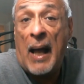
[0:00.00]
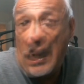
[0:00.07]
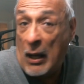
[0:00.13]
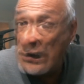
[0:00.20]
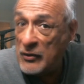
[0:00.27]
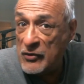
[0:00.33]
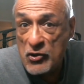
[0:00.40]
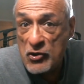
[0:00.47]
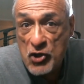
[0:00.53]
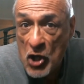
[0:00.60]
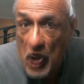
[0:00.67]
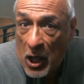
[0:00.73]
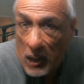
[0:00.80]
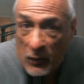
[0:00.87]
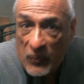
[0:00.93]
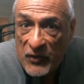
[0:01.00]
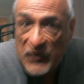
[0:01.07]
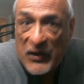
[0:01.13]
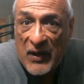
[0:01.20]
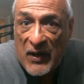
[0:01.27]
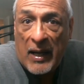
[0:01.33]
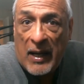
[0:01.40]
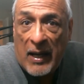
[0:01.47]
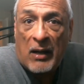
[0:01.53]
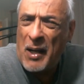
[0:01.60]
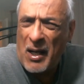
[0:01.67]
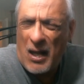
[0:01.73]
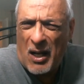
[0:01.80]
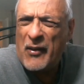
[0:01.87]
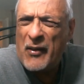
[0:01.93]
Elton John was there, among
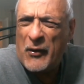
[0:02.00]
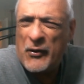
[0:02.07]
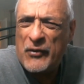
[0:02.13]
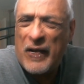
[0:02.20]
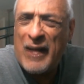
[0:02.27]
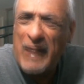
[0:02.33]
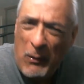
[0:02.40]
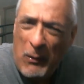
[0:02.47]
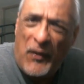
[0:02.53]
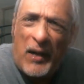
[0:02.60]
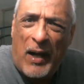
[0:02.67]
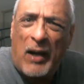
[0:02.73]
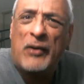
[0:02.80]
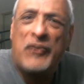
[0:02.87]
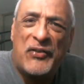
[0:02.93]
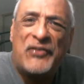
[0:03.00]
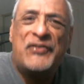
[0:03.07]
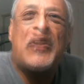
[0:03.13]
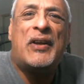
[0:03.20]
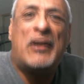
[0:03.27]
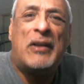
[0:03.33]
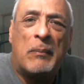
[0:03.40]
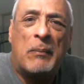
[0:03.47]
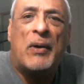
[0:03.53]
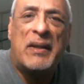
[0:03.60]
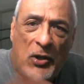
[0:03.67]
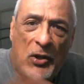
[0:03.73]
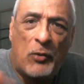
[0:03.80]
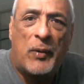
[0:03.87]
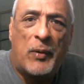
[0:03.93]
others, and they were there to celebrate the
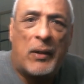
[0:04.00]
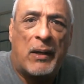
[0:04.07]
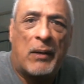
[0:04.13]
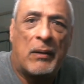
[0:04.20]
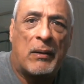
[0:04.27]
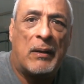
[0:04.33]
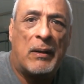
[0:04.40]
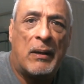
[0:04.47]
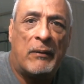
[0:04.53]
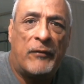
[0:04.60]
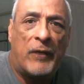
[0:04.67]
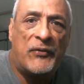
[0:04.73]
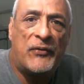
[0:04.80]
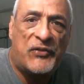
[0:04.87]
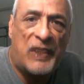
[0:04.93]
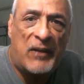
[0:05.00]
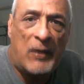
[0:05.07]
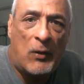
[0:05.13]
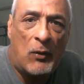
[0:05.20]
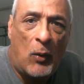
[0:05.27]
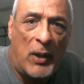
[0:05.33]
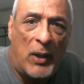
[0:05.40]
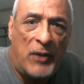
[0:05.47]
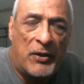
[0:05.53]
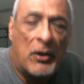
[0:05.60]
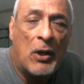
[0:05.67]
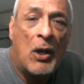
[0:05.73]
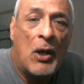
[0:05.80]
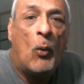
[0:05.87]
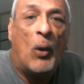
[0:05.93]
career of Stevie Wonder.
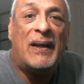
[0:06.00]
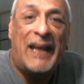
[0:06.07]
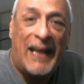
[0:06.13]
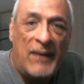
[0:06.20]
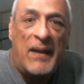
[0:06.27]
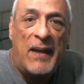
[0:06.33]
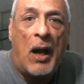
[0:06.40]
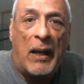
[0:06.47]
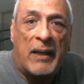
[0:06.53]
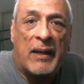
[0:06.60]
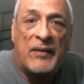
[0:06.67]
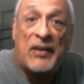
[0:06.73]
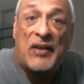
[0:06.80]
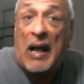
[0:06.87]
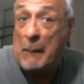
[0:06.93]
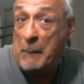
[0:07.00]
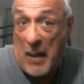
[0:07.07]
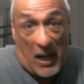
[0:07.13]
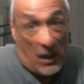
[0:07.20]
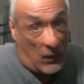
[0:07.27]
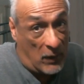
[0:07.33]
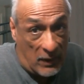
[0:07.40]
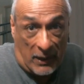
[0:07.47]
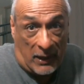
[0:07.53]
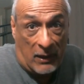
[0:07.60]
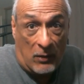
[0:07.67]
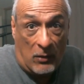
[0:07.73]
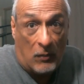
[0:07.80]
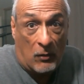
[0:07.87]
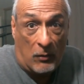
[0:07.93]
Well, in the audience, apparently,
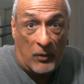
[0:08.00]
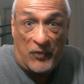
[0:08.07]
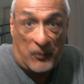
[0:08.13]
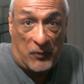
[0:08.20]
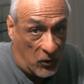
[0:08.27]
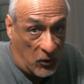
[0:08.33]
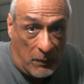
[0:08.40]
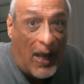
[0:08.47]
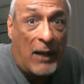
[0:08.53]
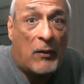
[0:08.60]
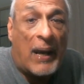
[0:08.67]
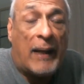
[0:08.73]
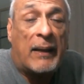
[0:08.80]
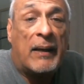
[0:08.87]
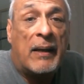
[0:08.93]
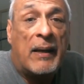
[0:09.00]
was Burt Bacharach.